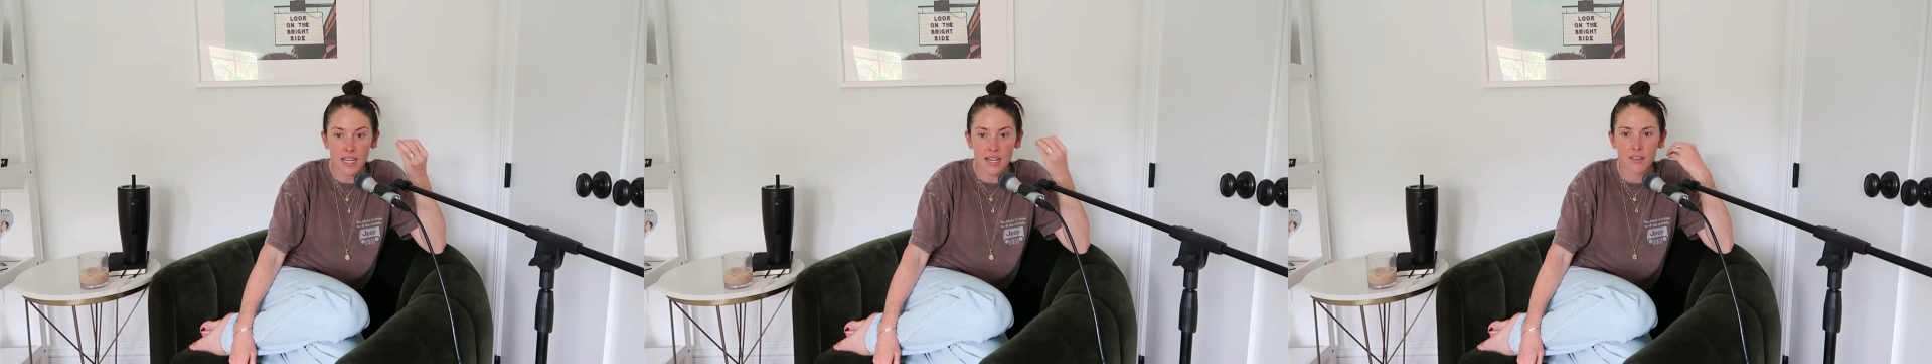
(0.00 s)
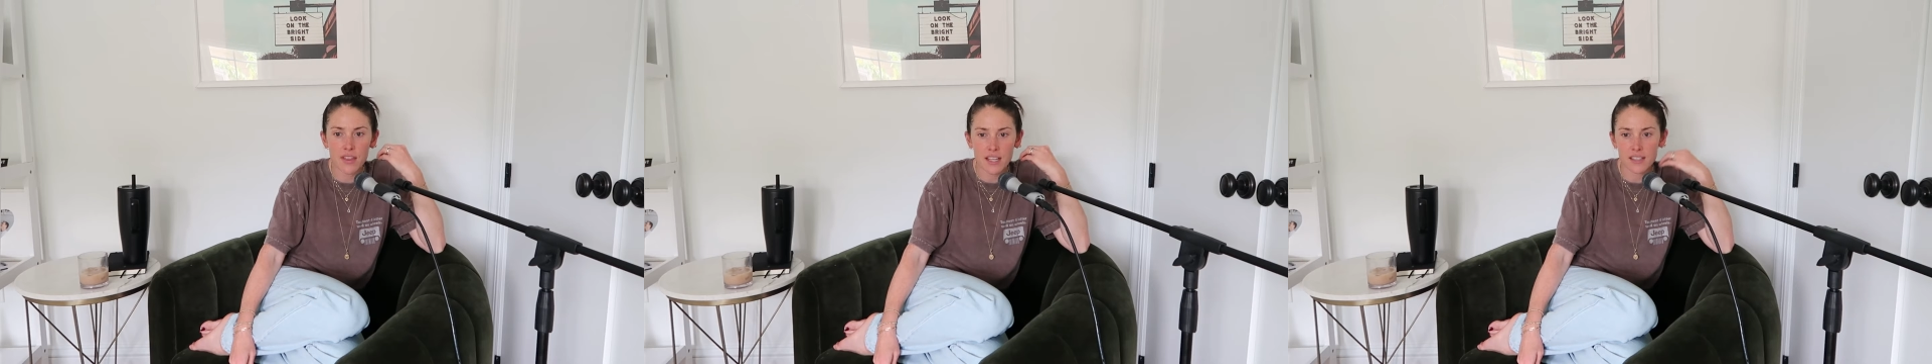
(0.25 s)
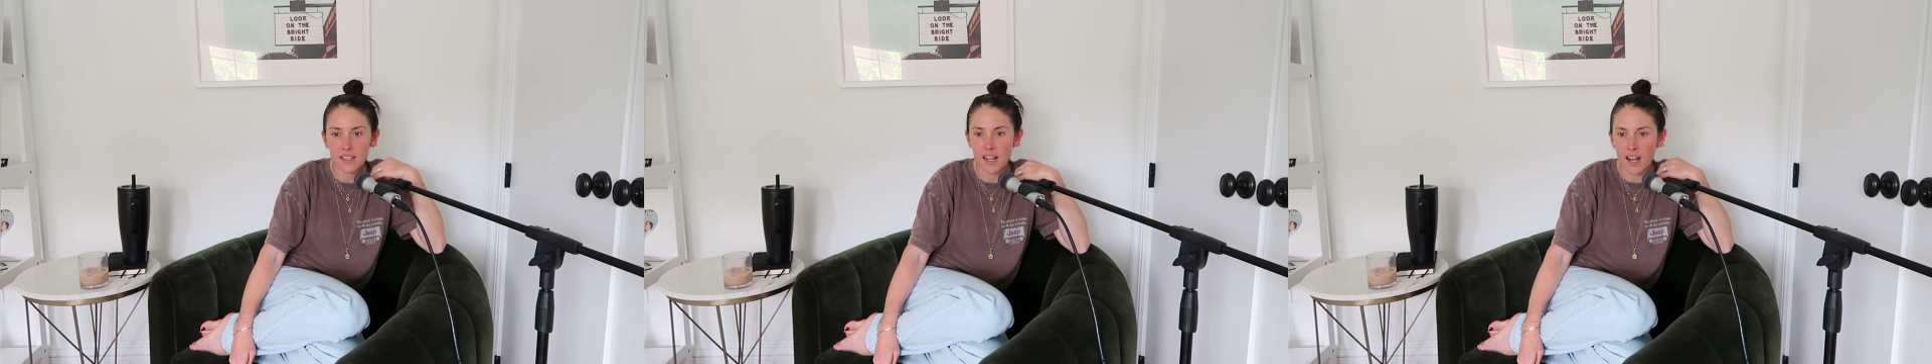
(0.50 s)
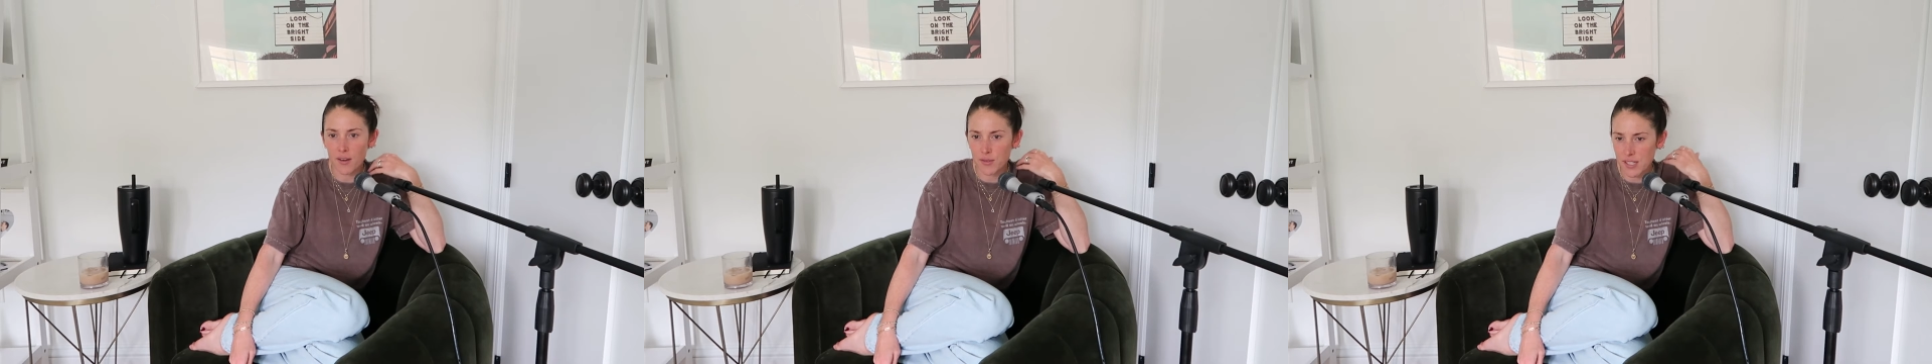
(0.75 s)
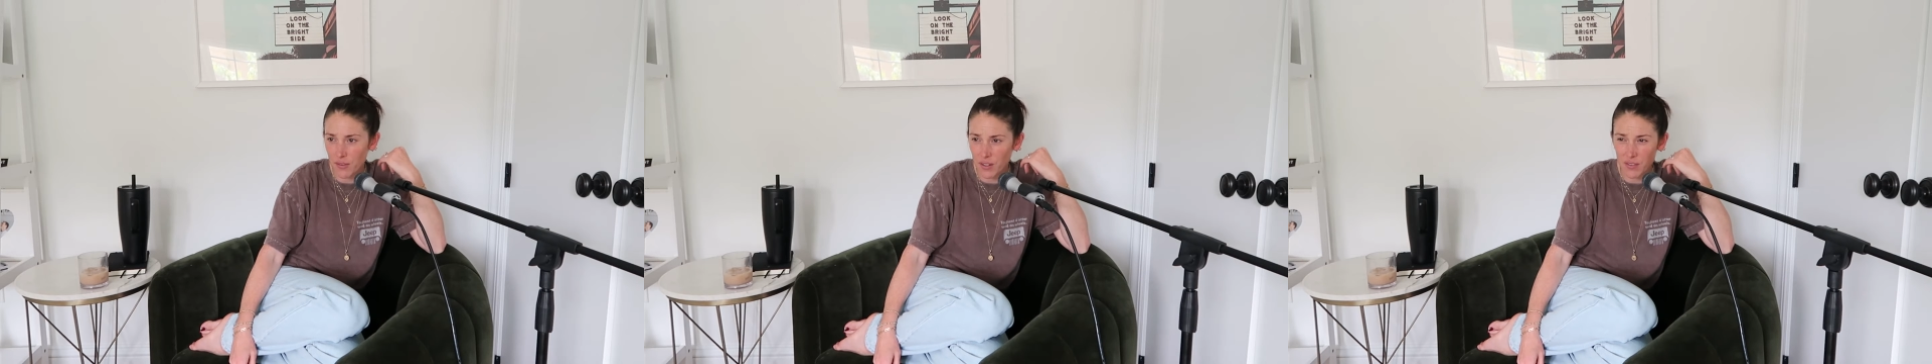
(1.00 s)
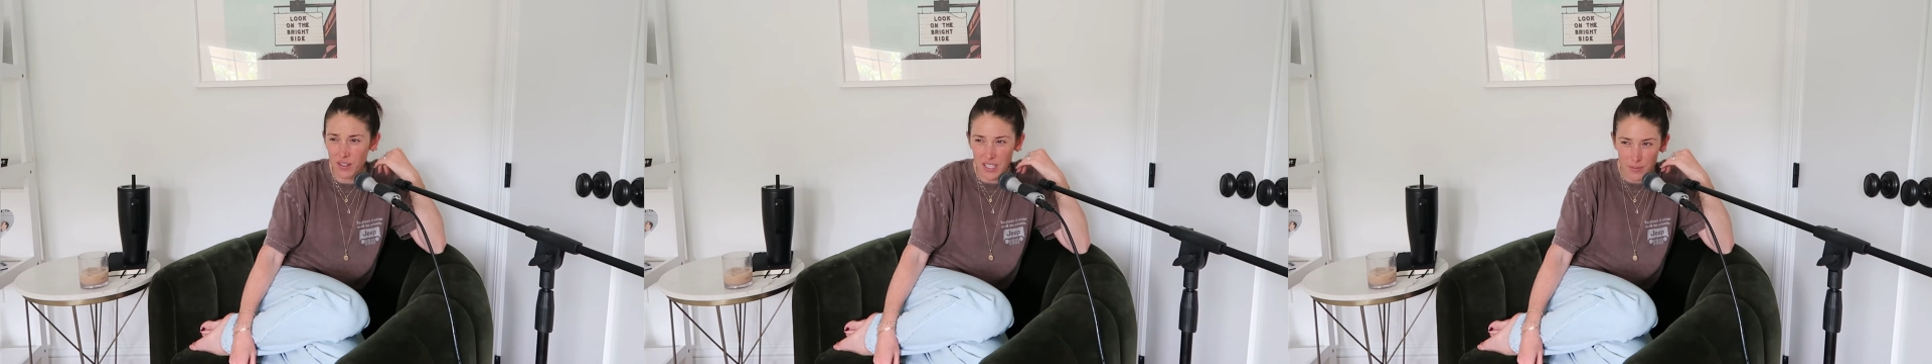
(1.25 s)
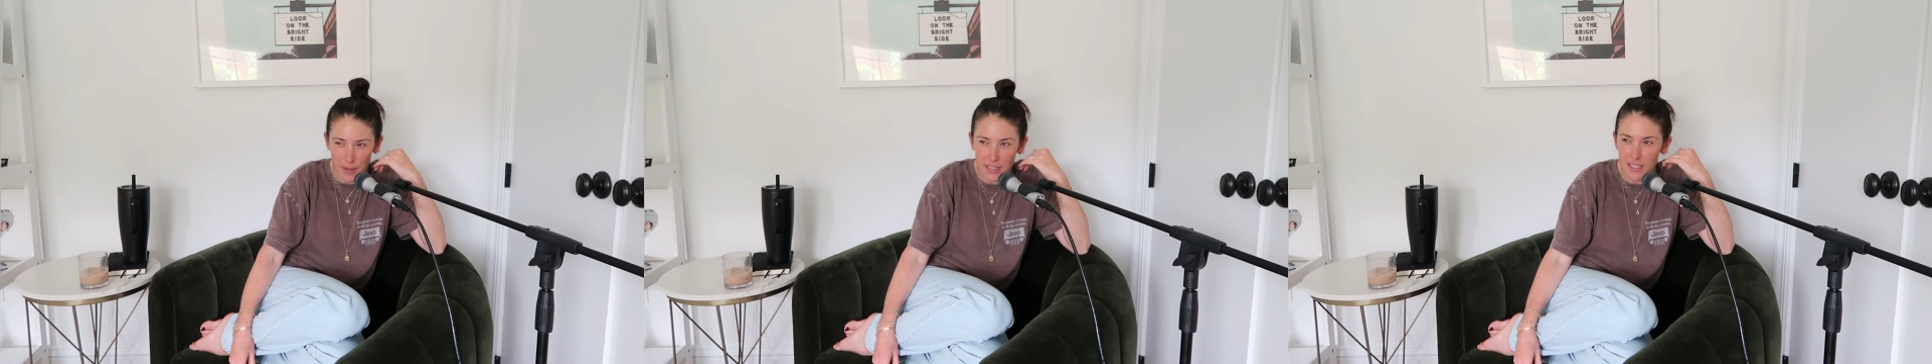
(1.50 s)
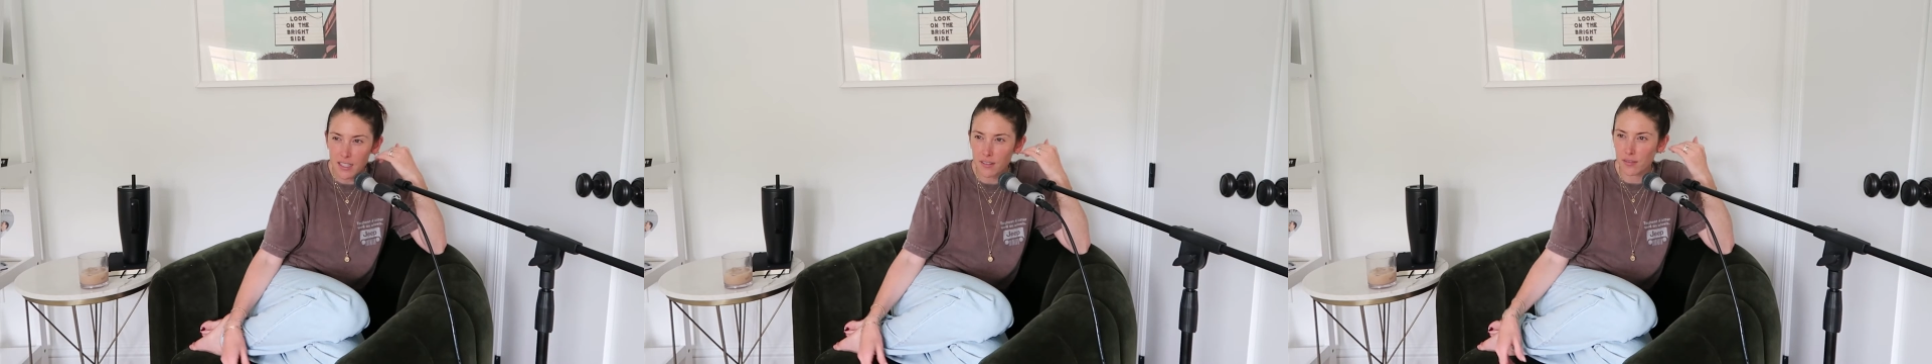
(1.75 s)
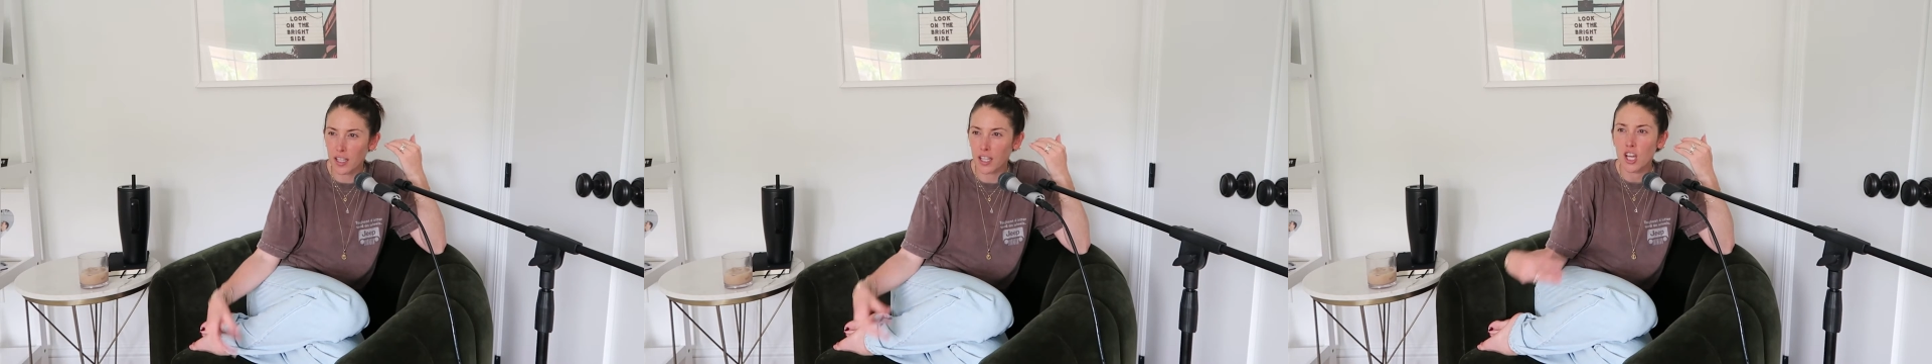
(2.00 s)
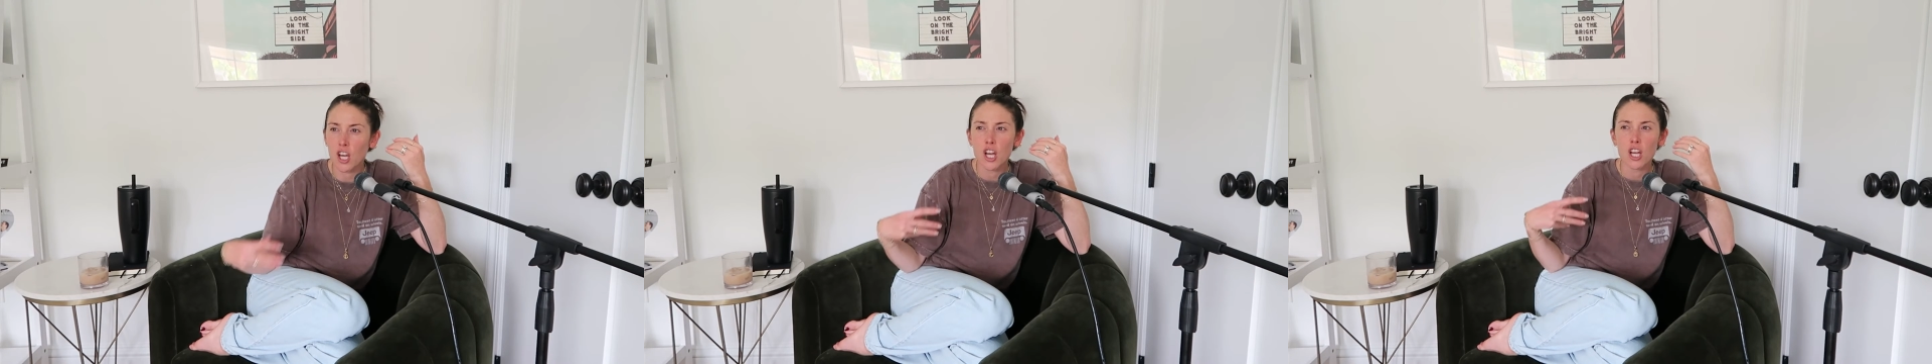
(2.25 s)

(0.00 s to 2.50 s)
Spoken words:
and even things that I was never even expecting, of like,